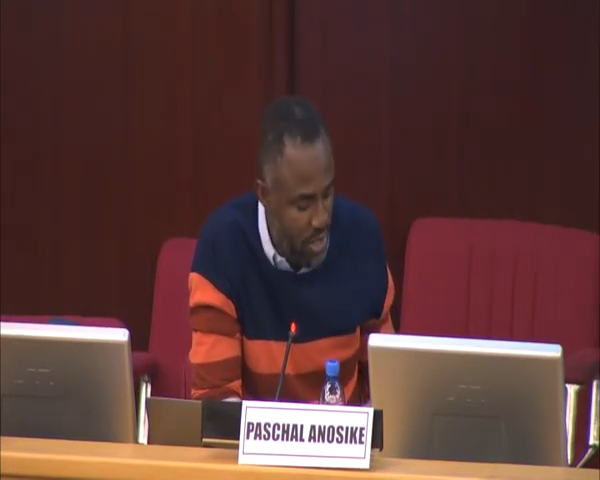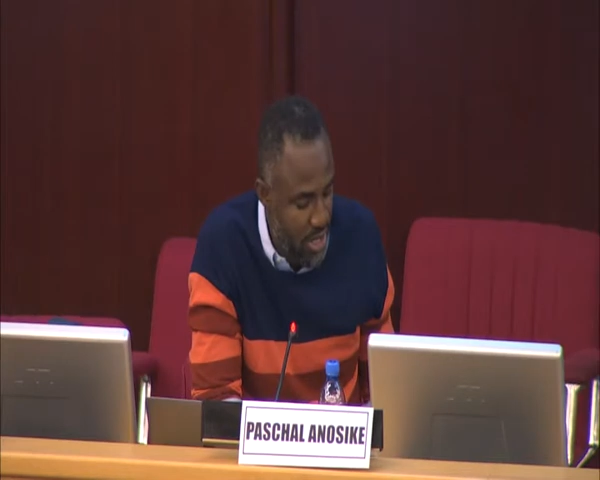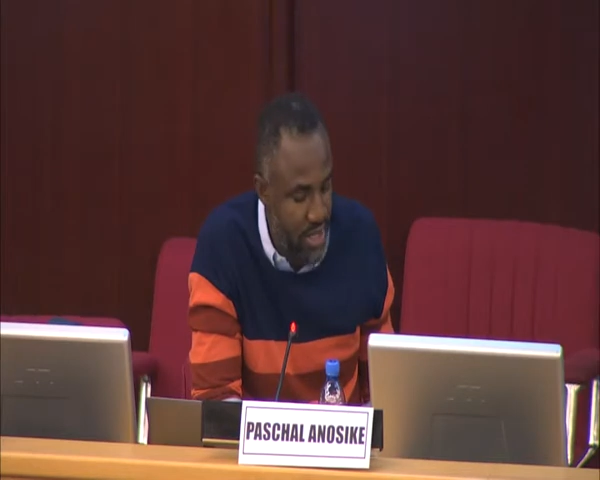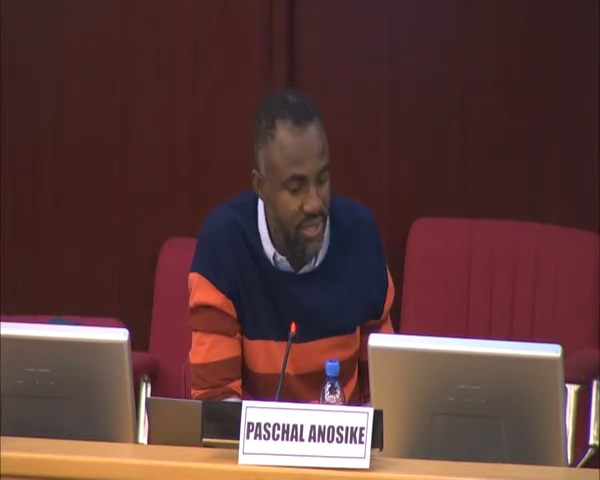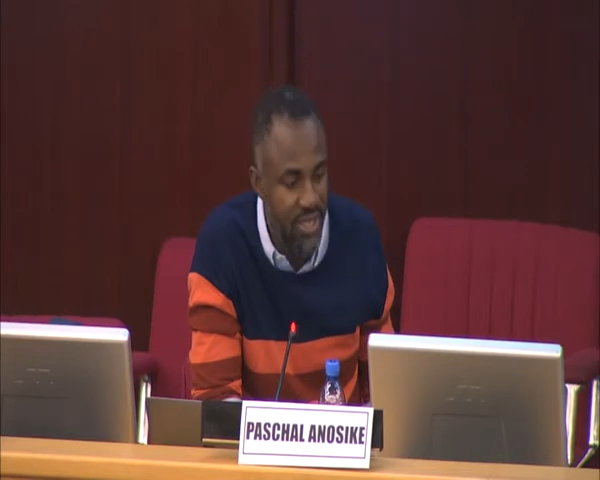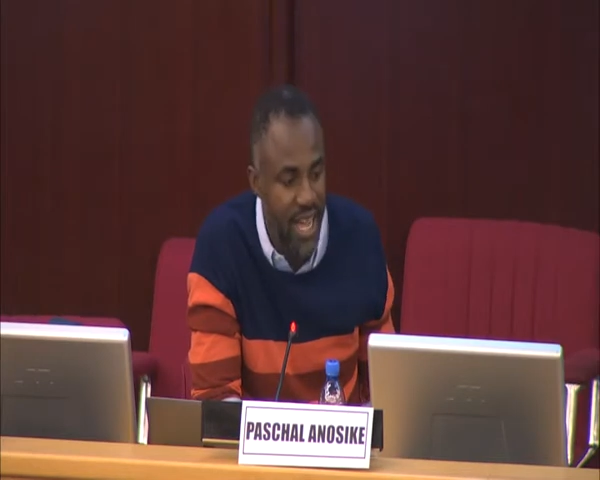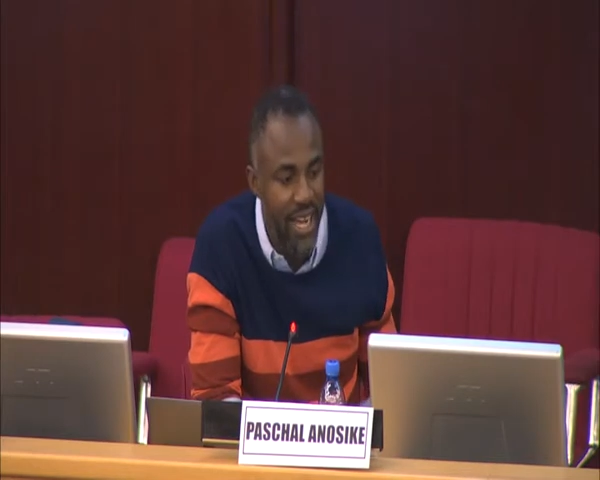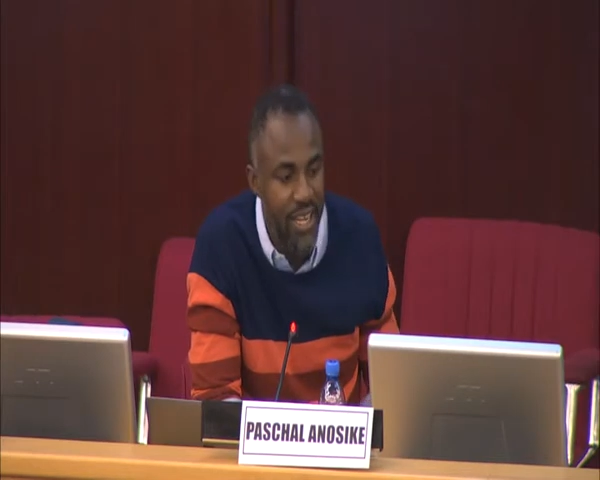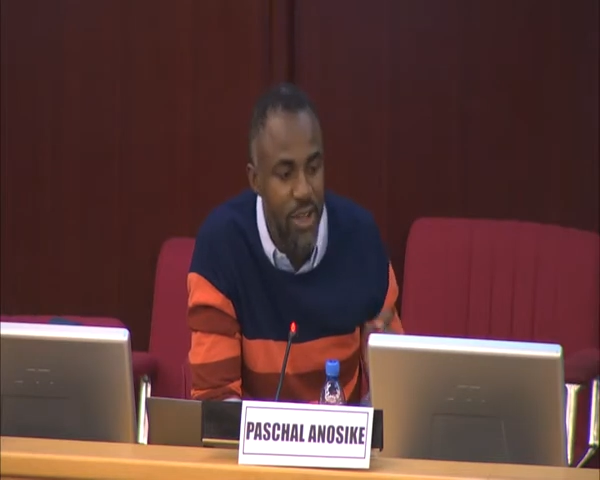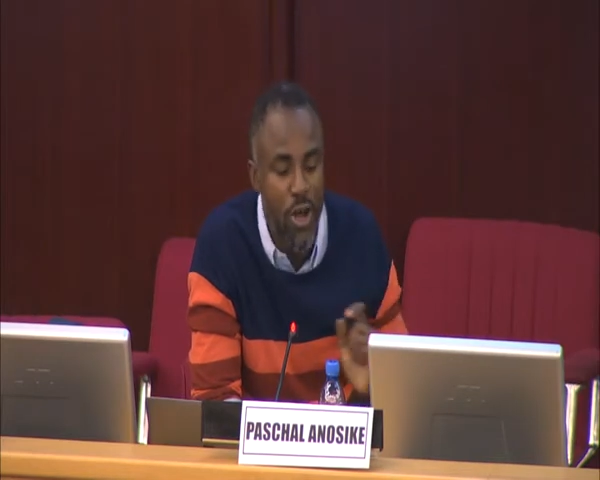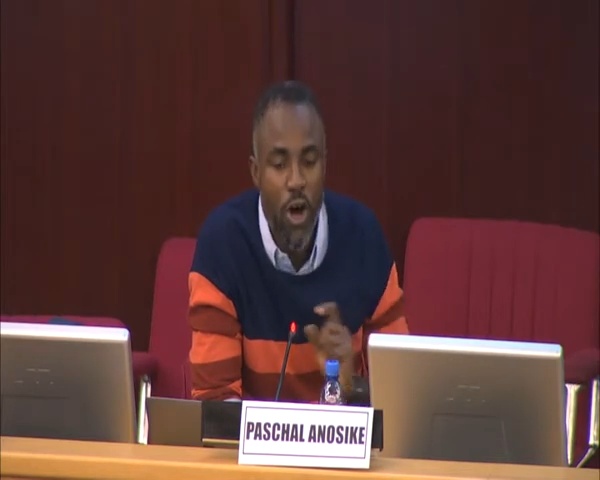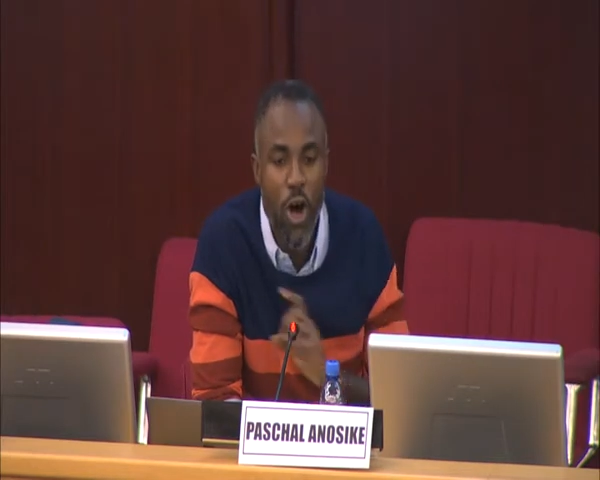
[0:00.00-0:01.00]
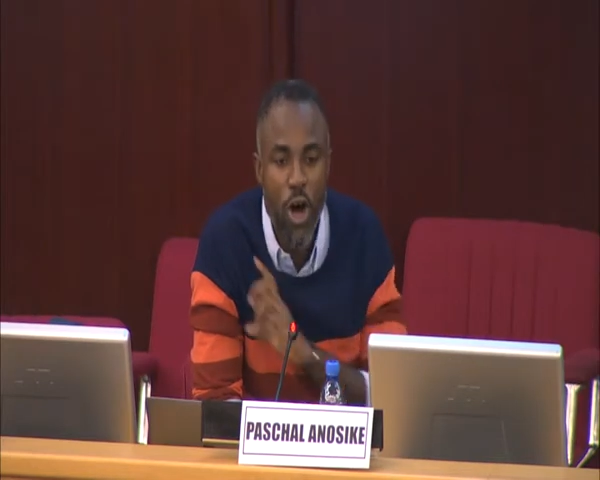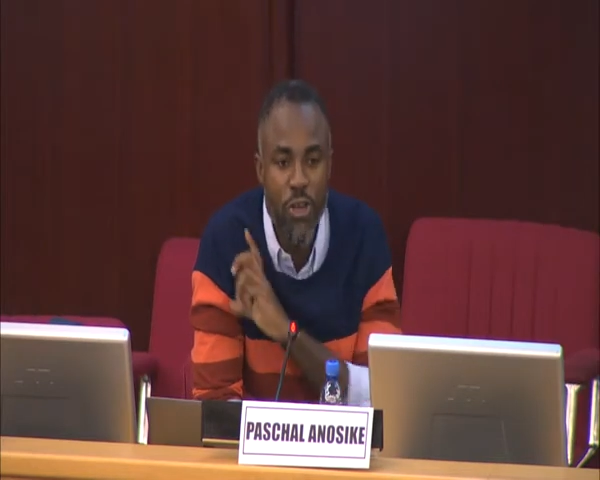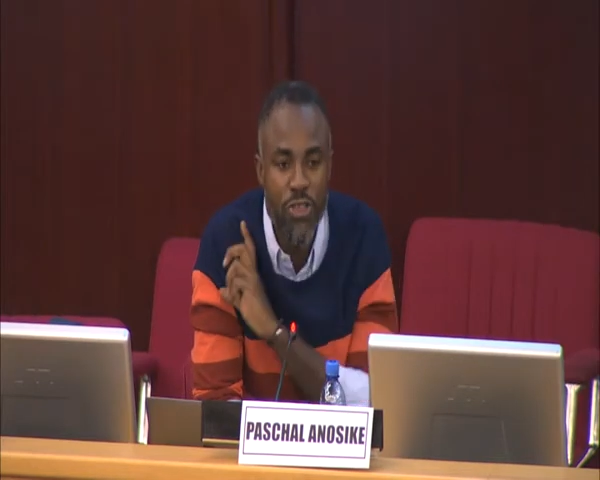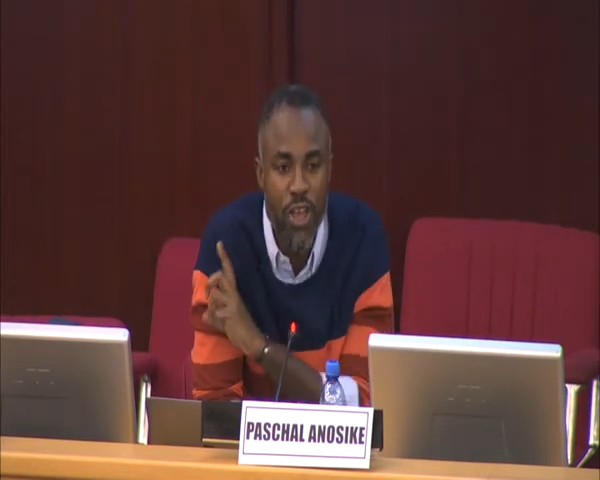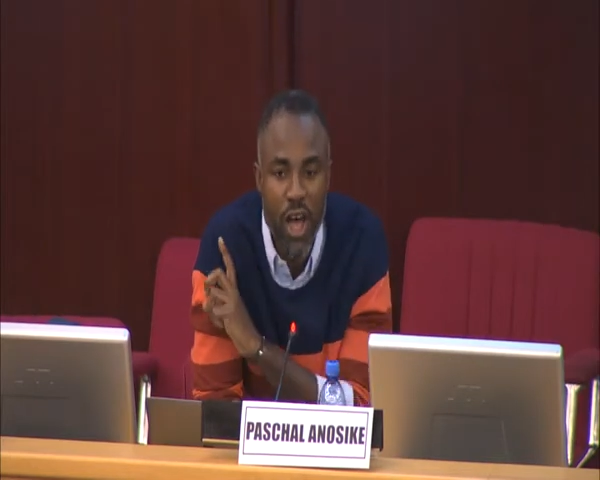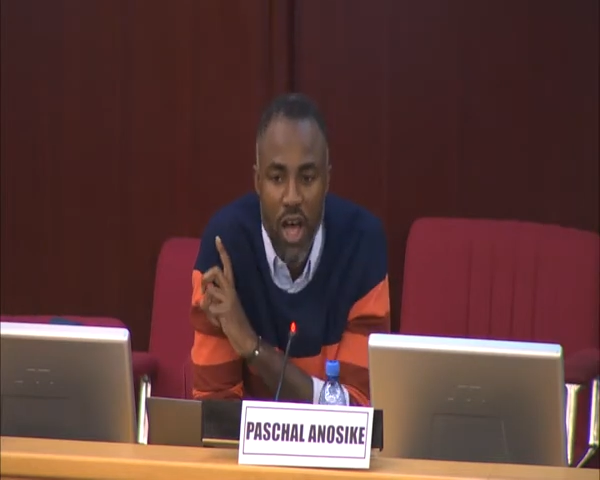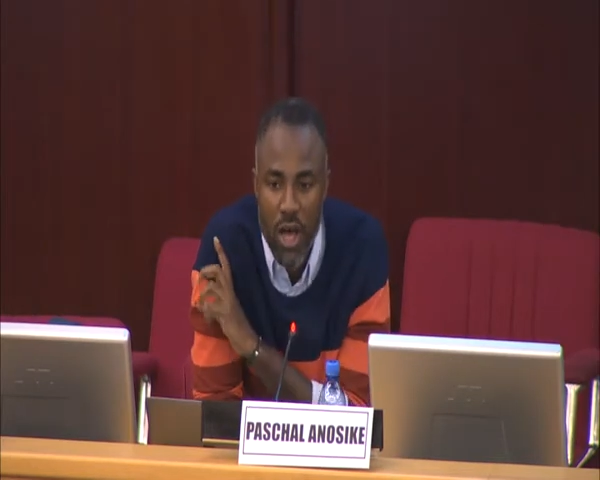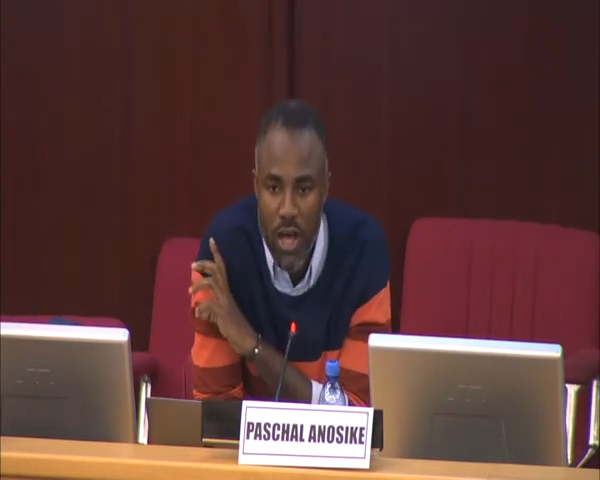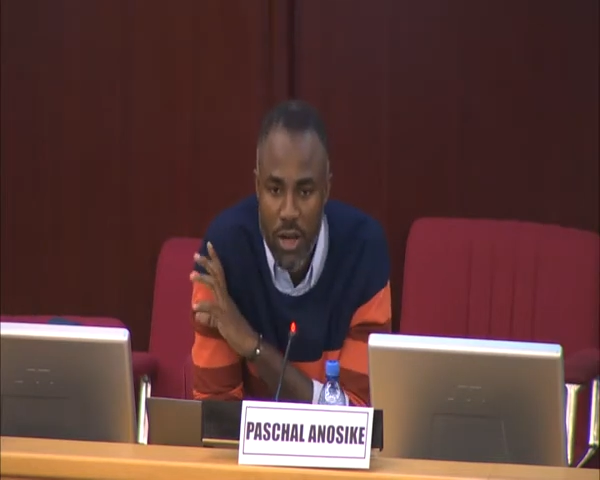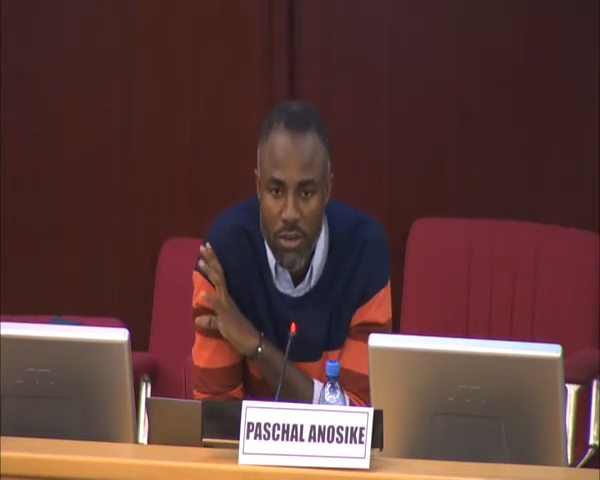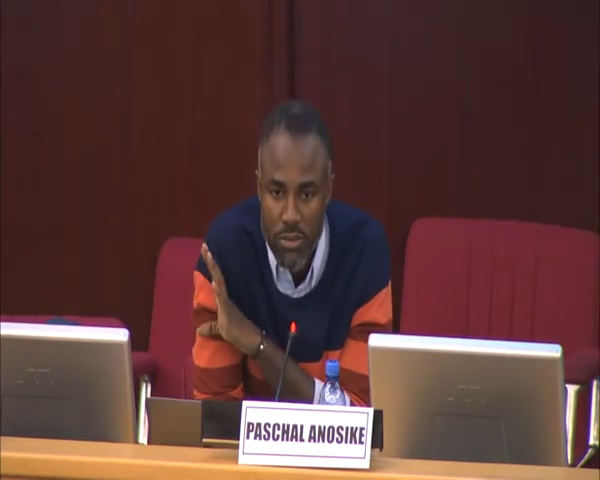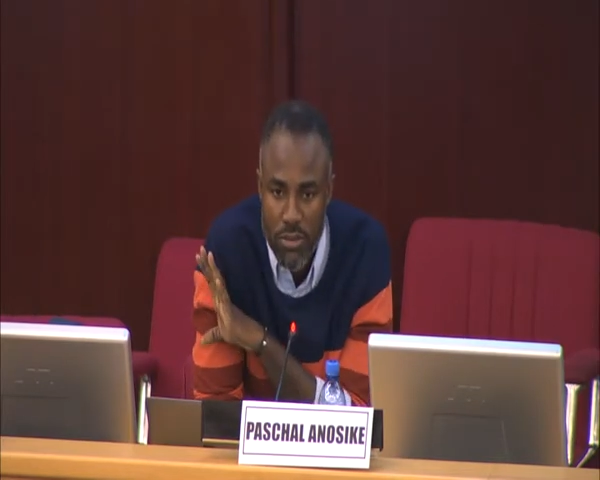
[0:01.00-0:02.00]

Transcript: is that although